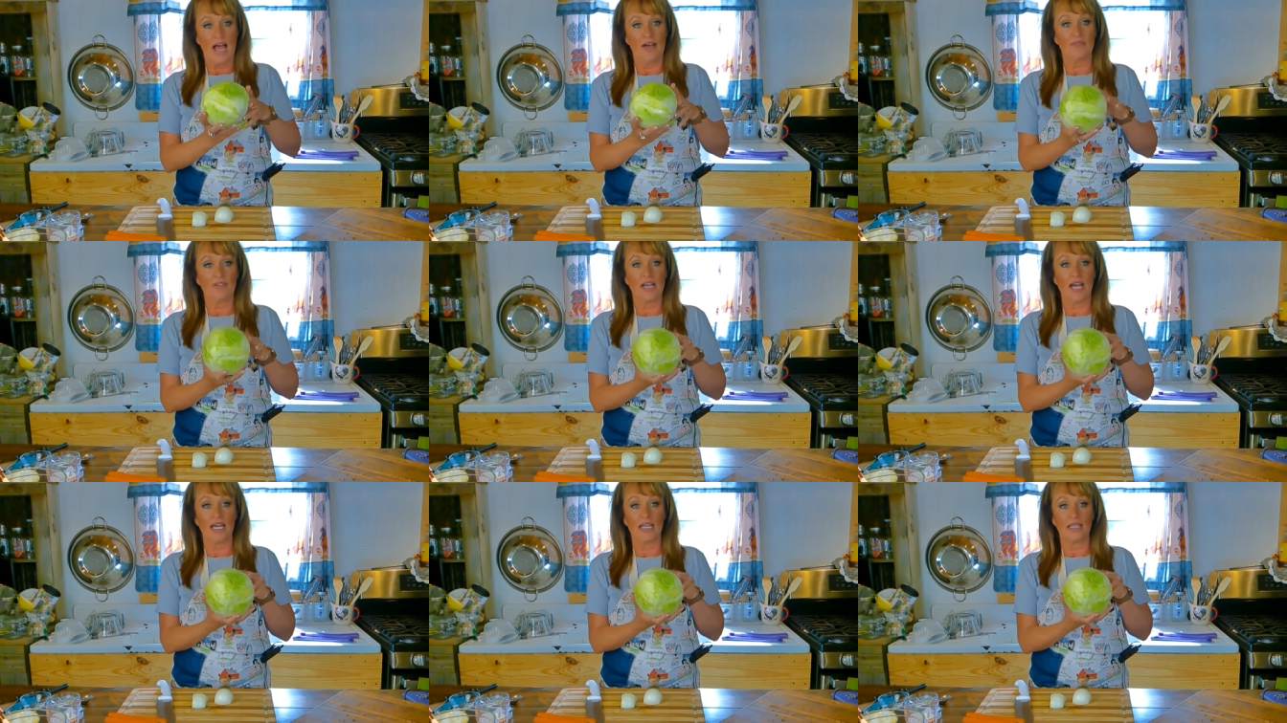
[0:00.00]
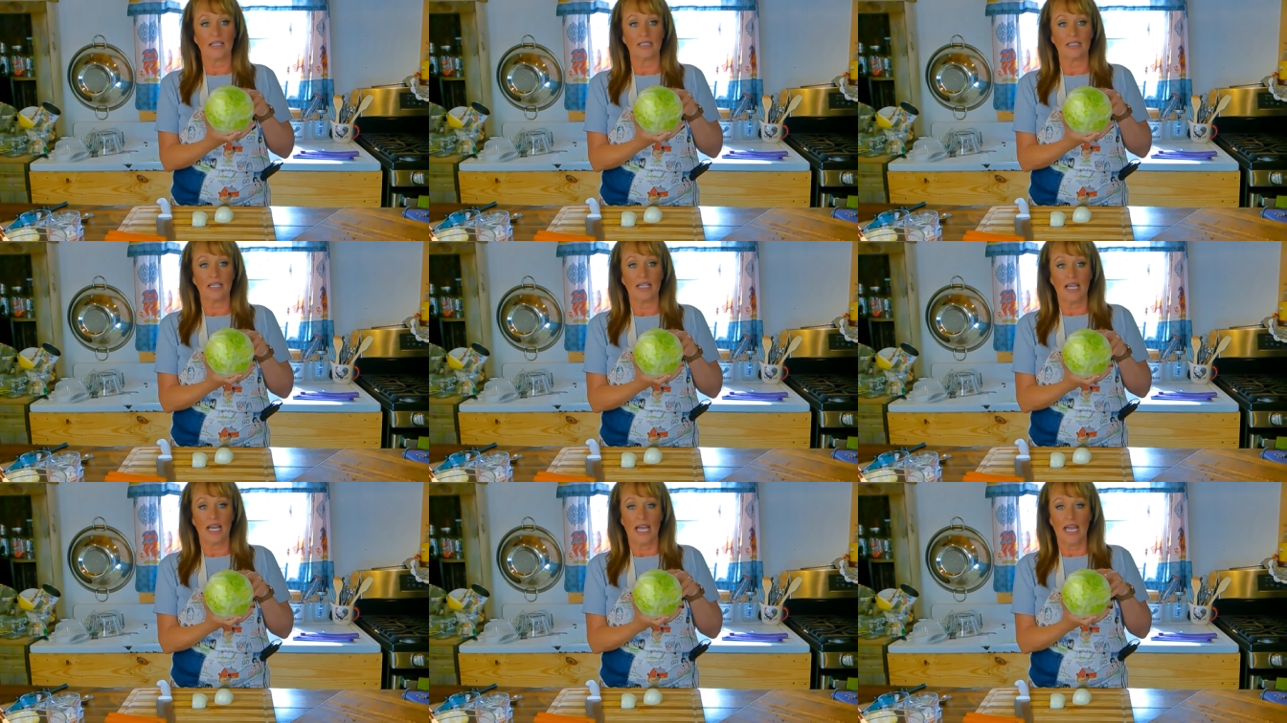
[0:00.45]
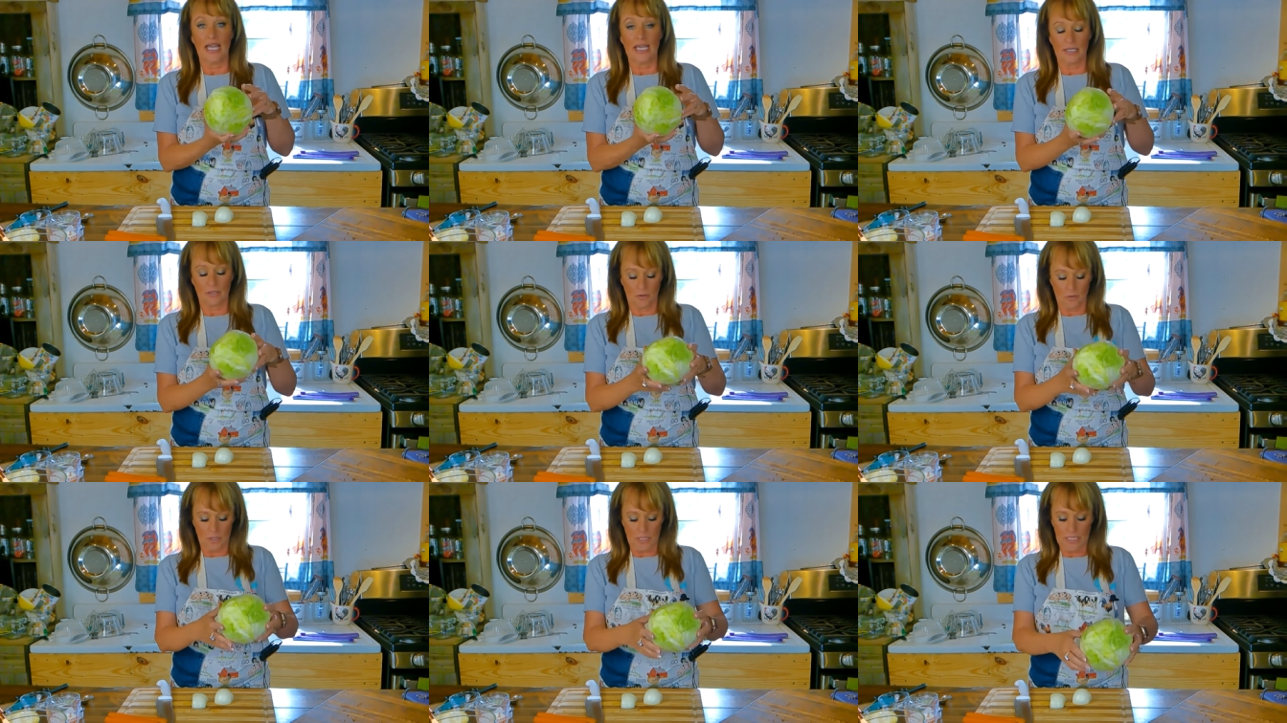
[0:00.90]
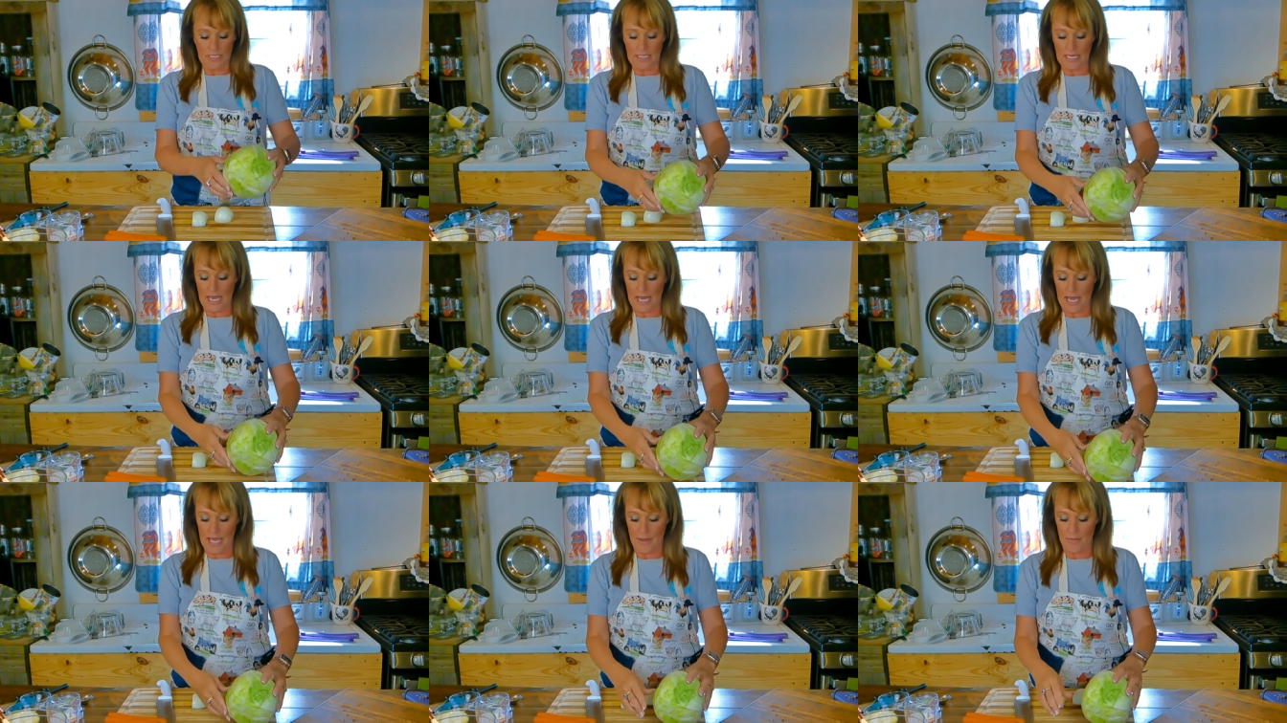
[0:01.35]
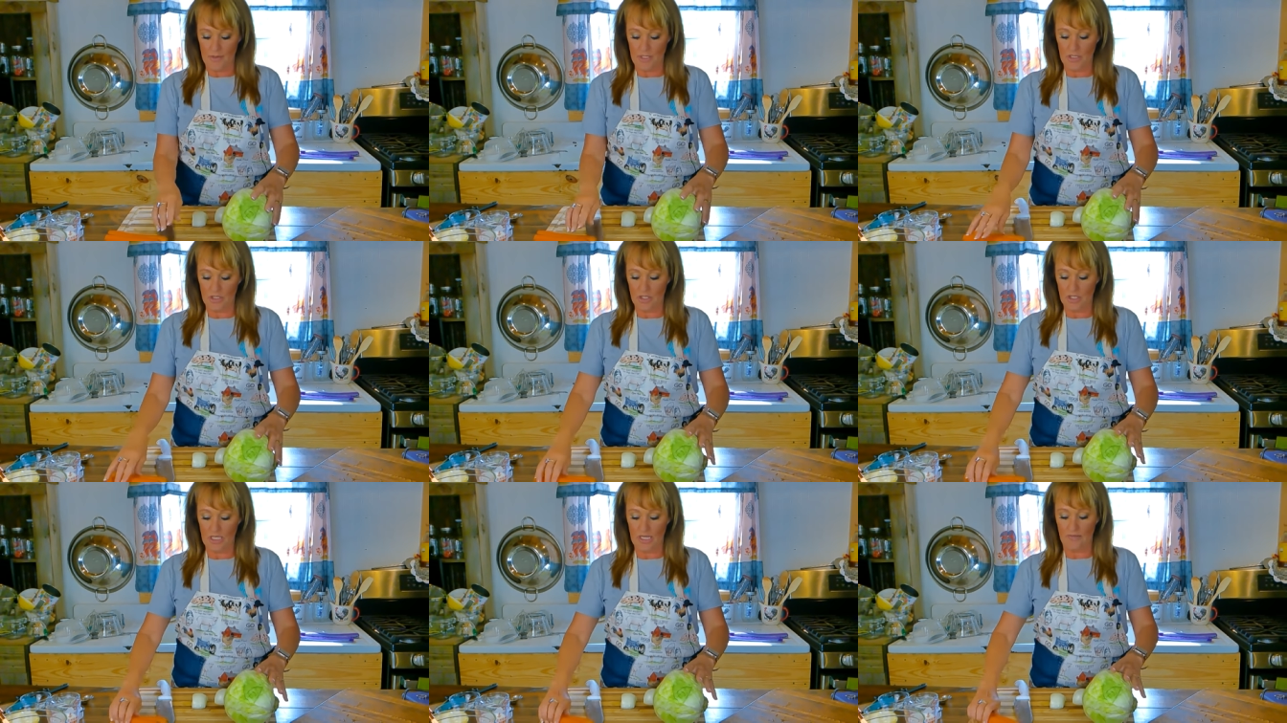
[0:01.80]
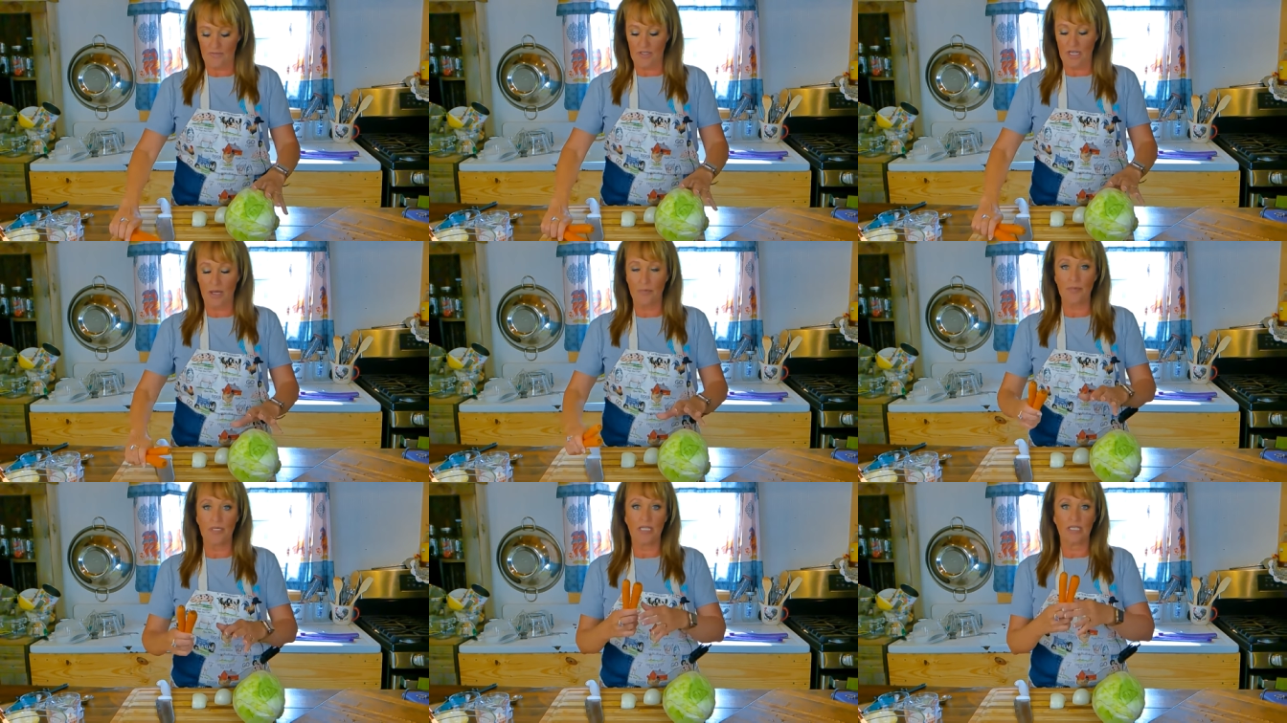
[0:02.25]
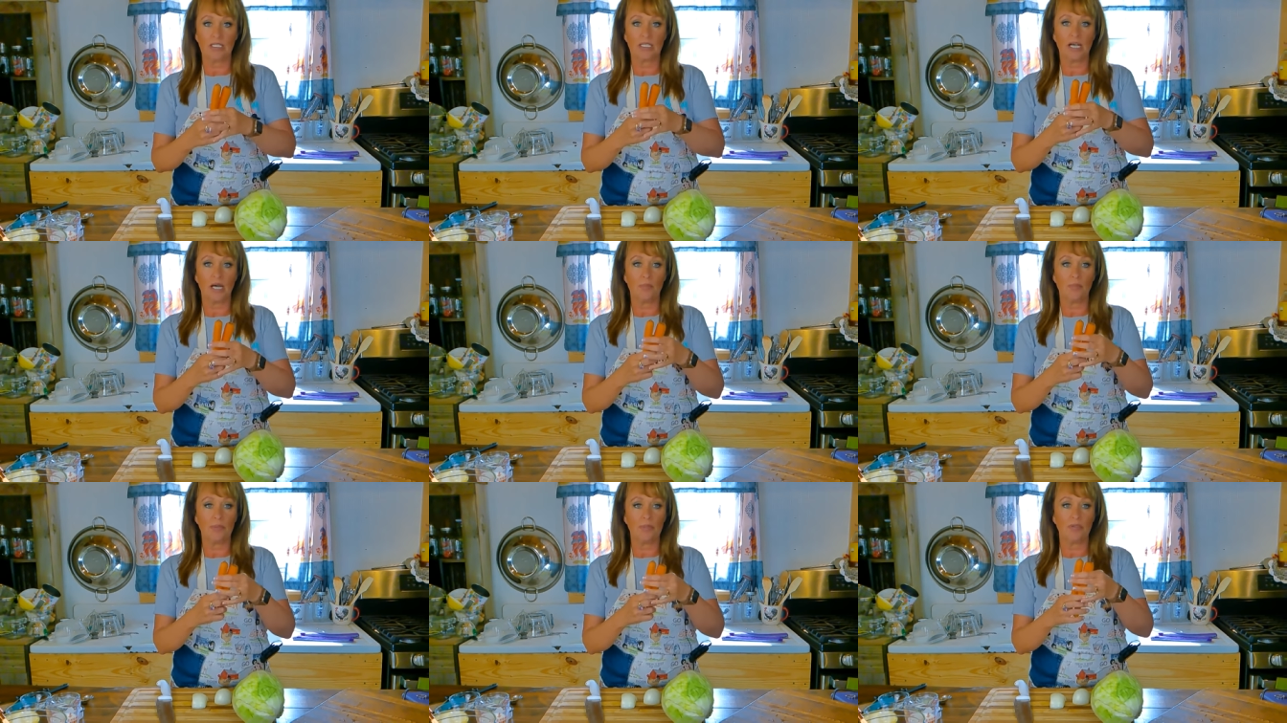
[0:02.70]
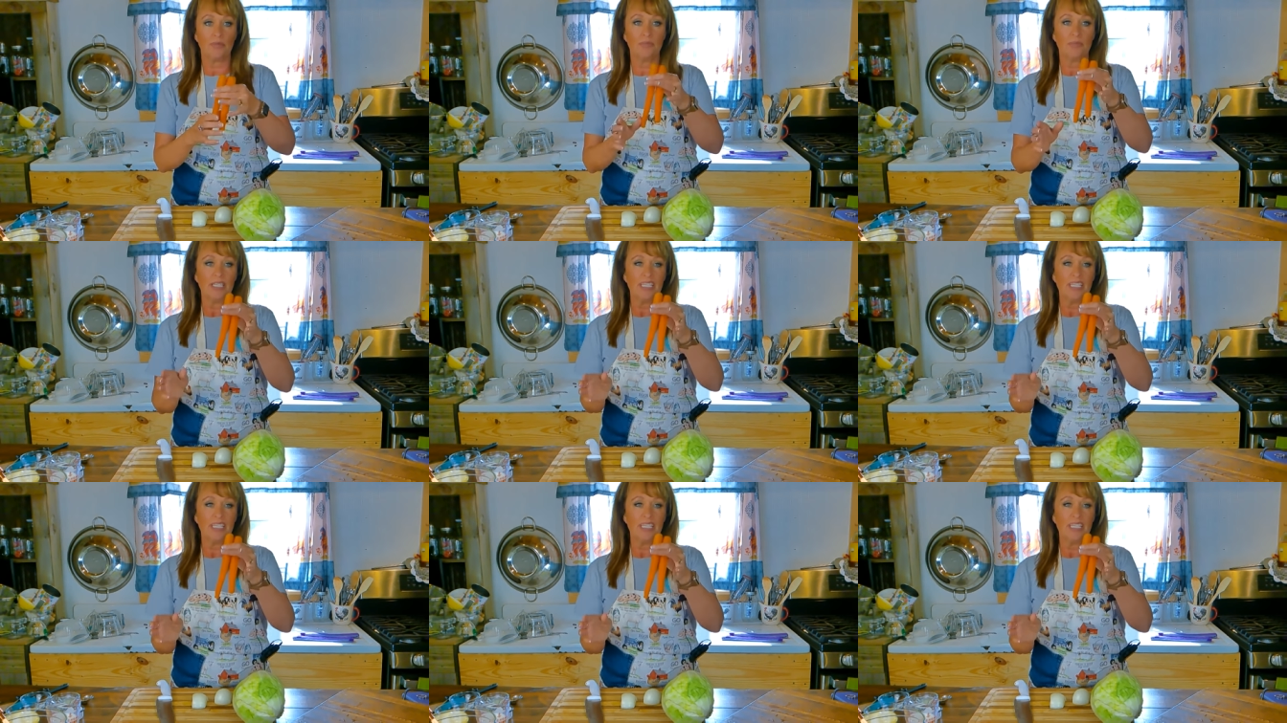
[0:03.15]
I've got a head of green cabbage and I've got me a couple of